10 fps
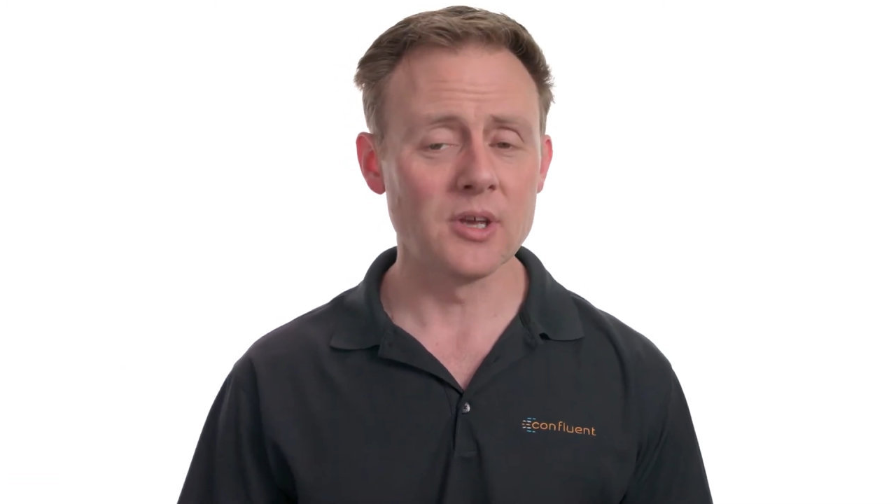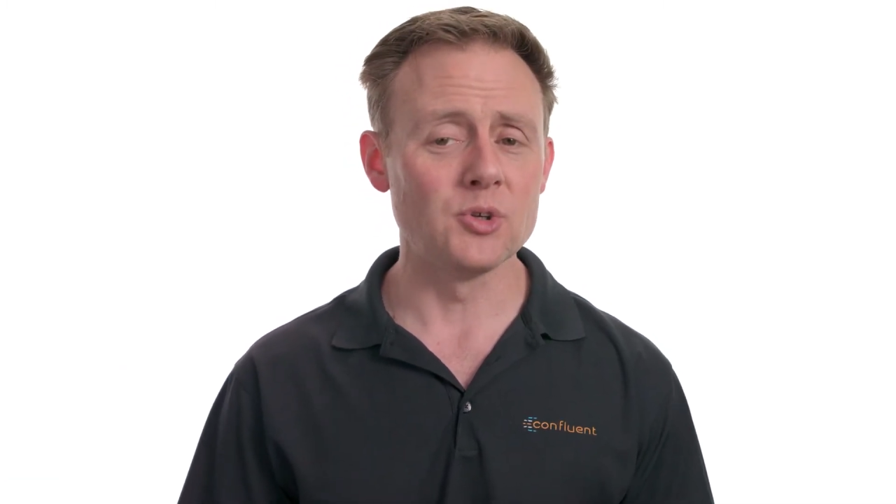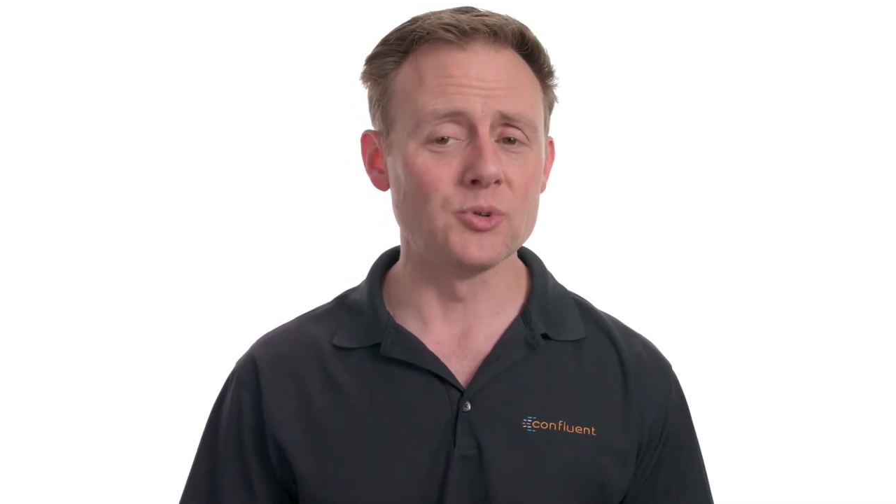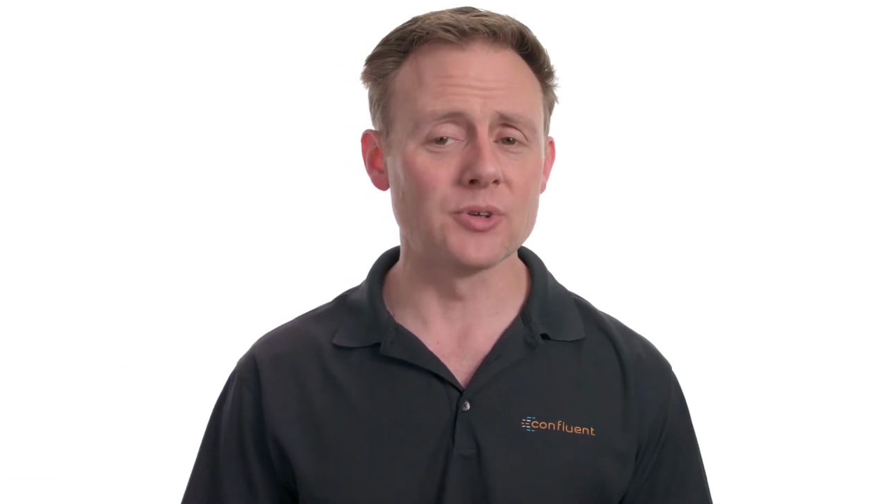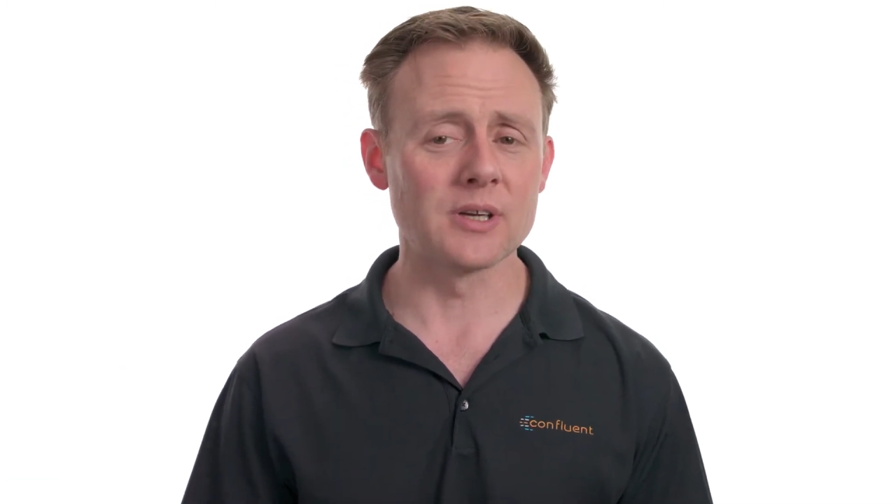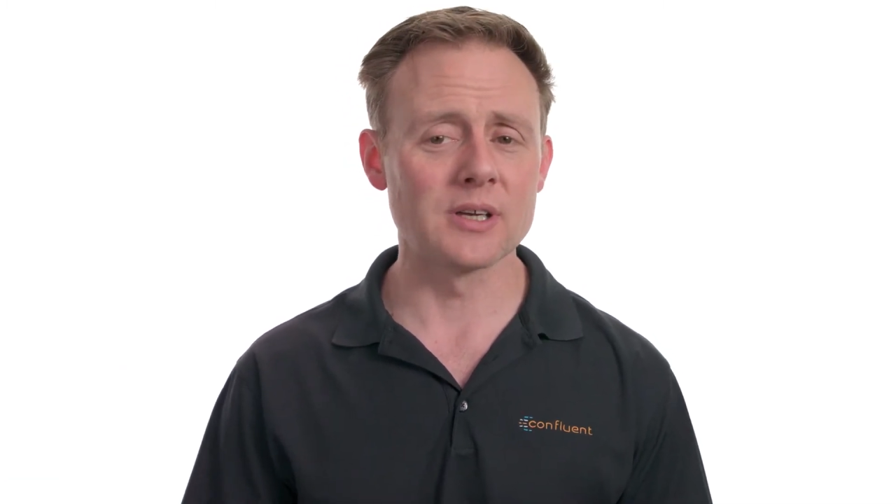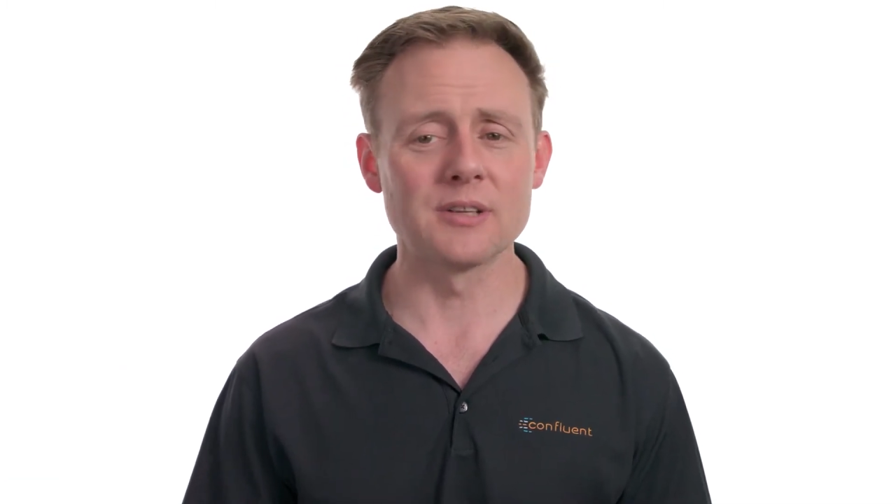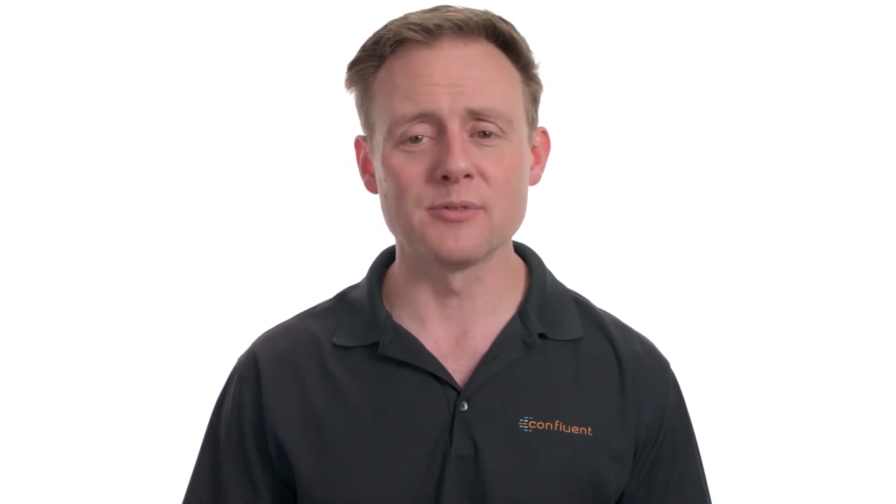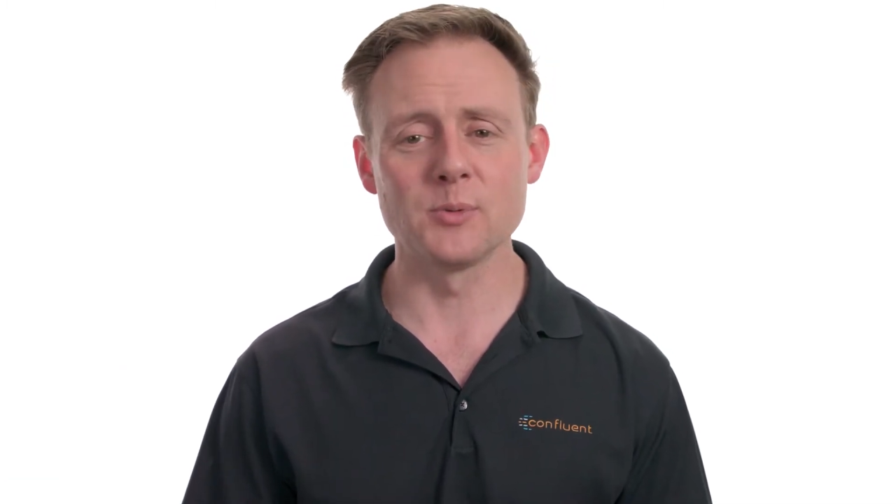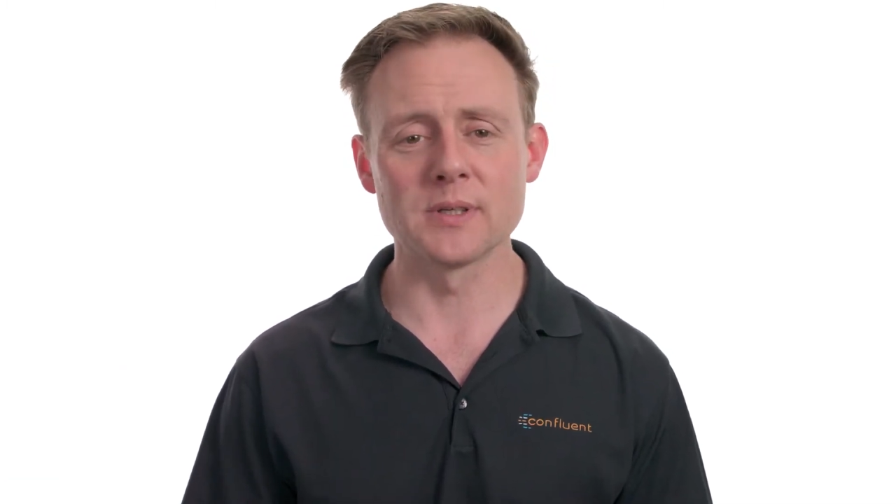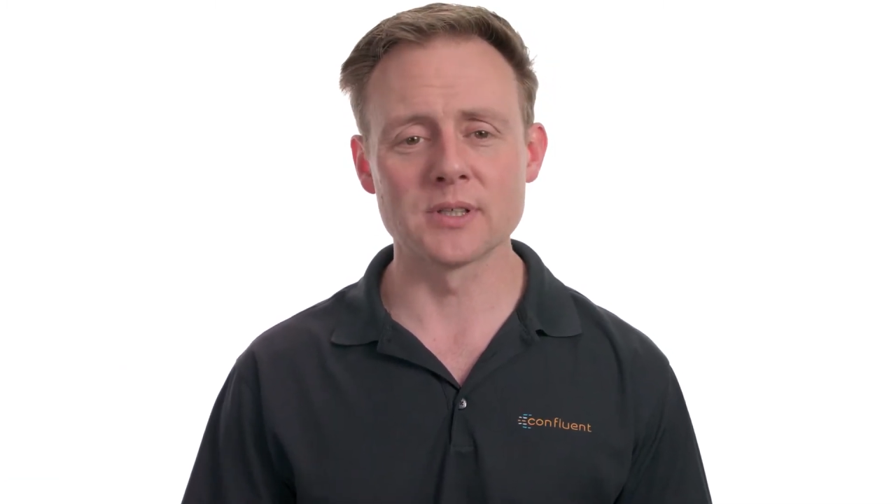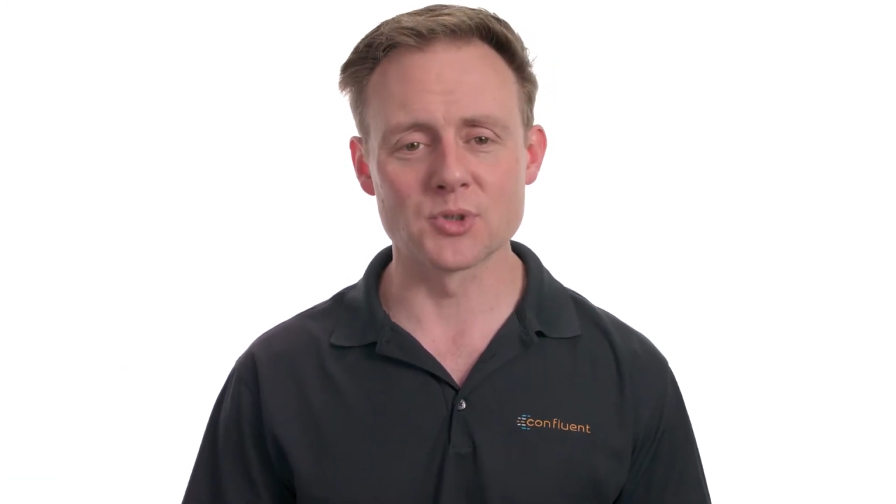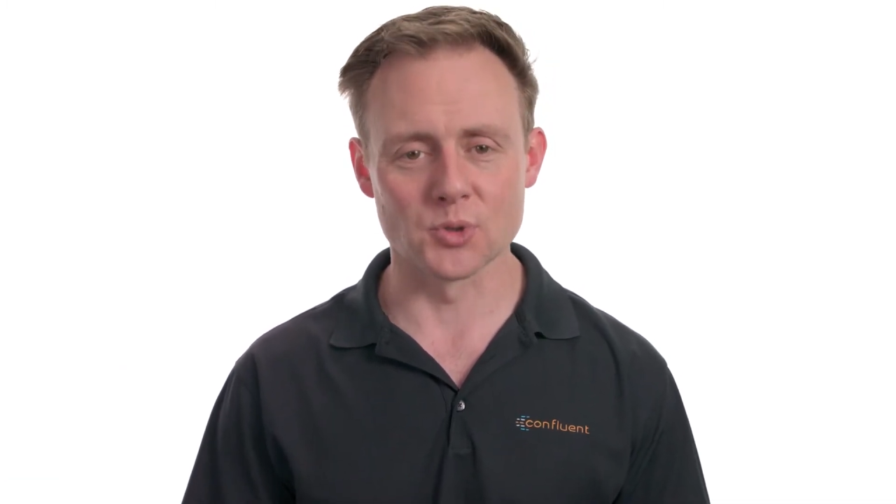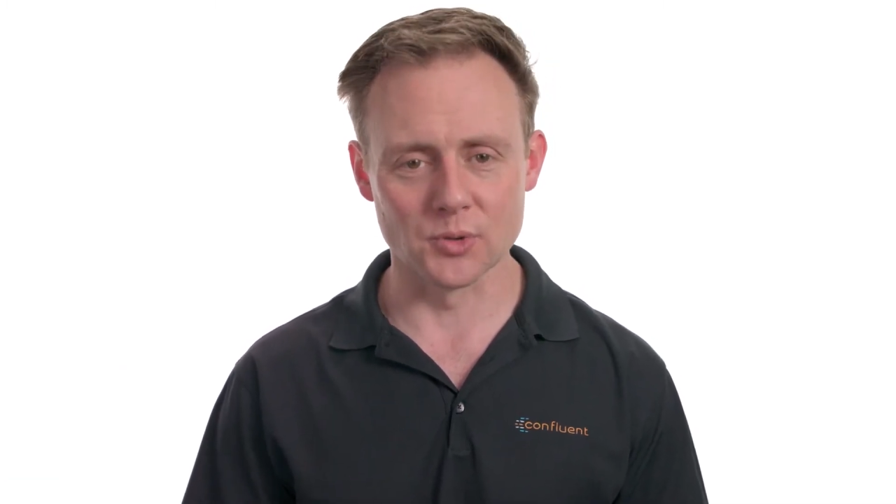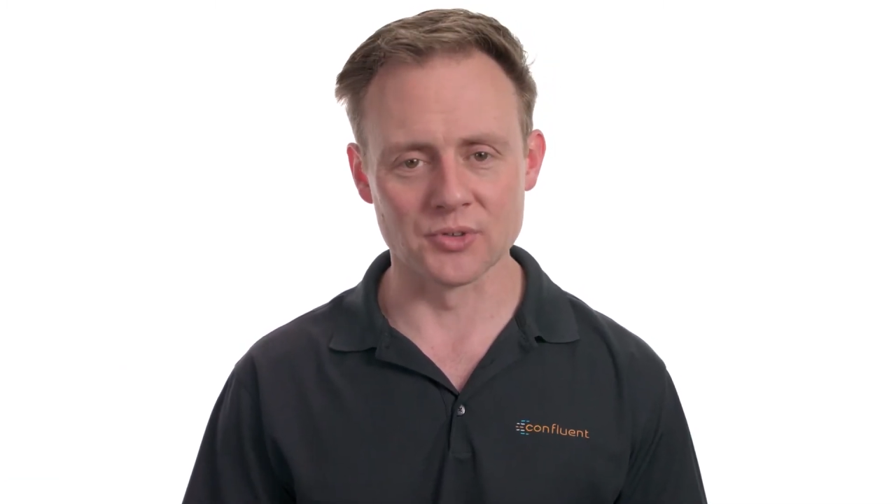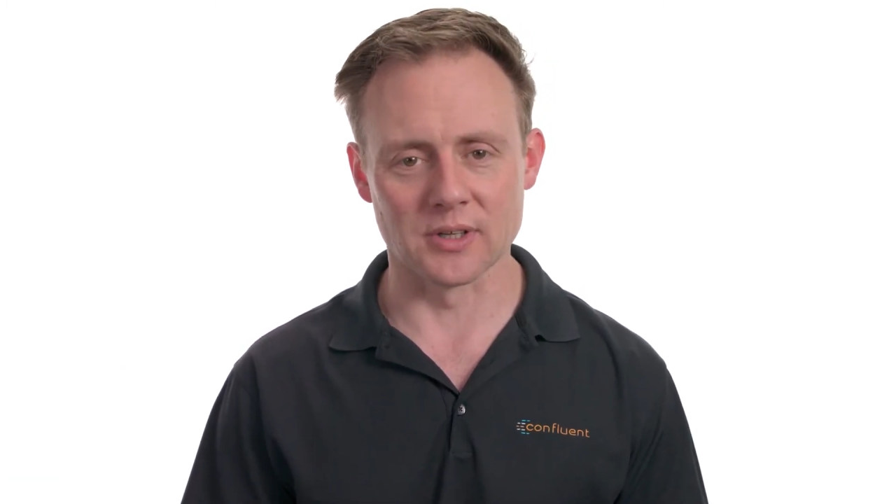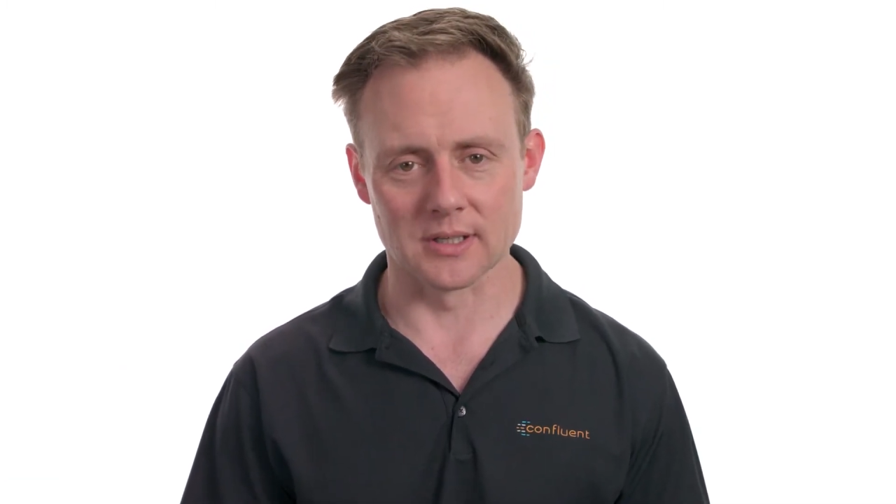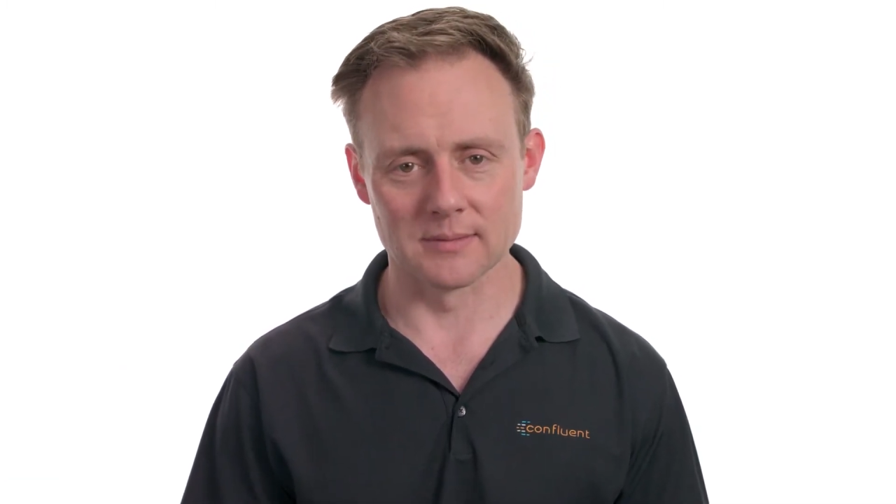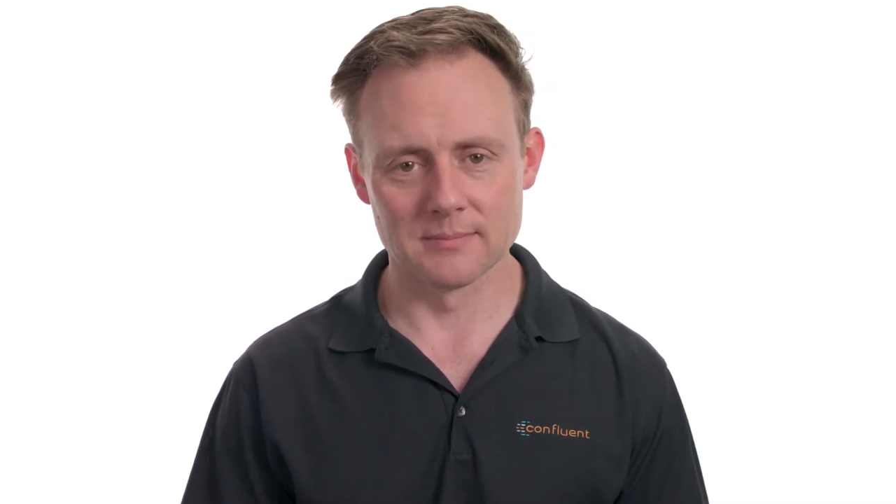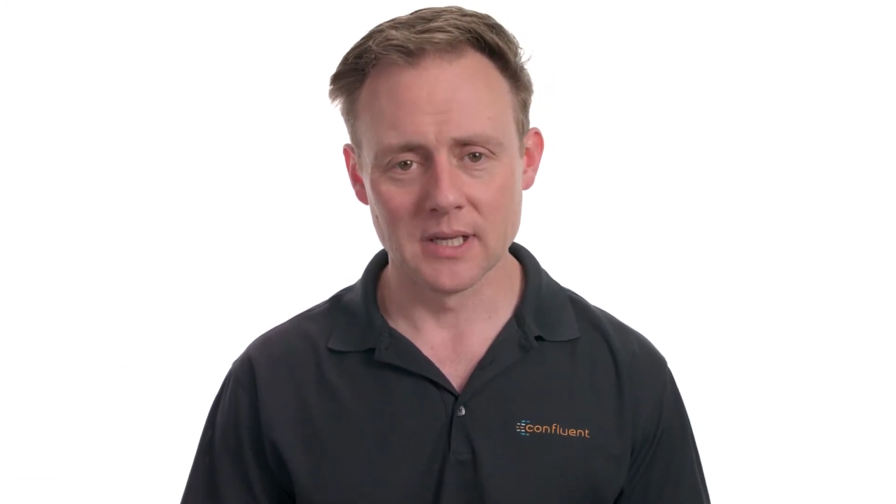using Confluent Control Center.